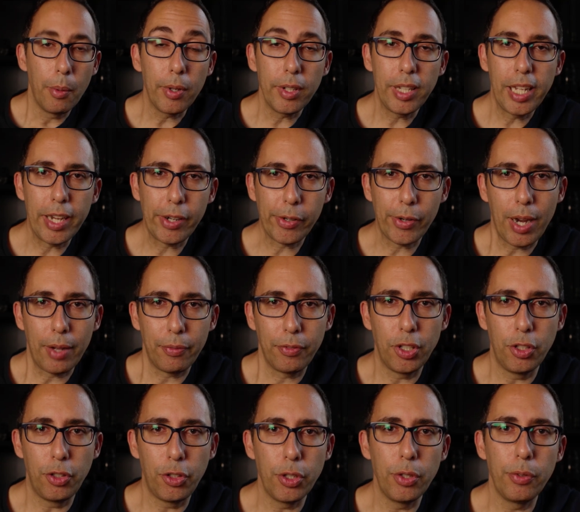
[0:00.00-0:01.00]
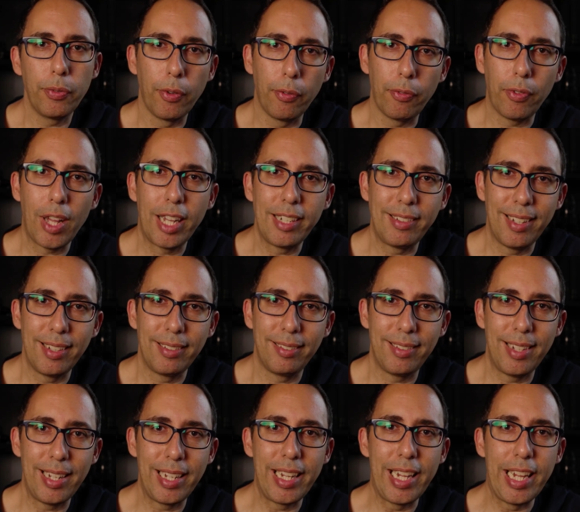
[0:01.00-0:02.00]
While the aircraft are due for flight
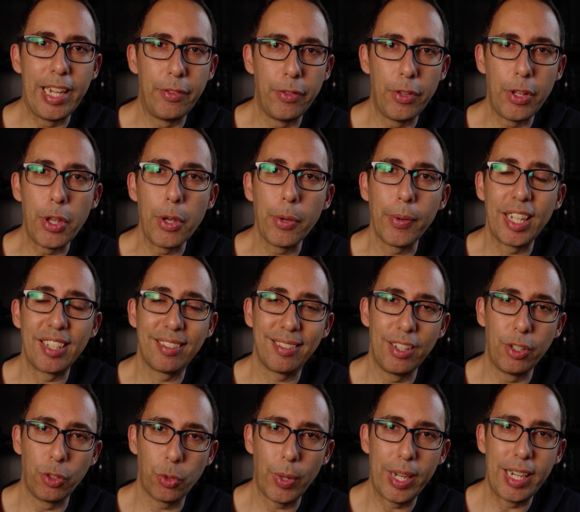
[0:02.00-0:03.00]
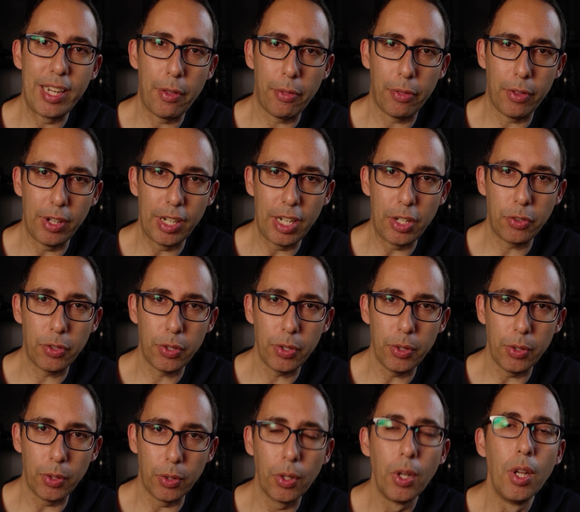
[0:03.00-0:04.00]
testing in the U S in twenty
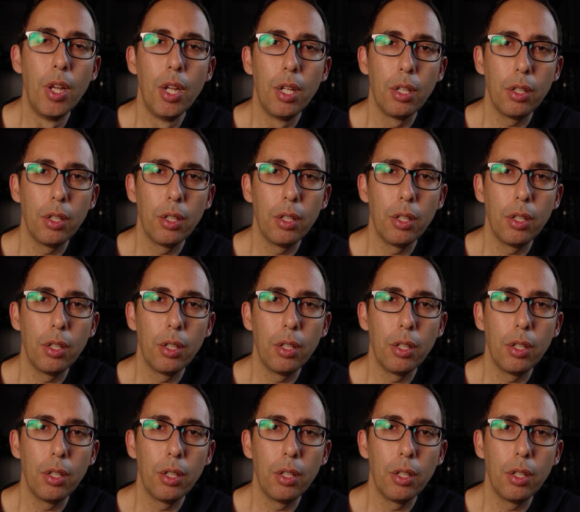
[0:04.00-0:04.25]
thirty-two,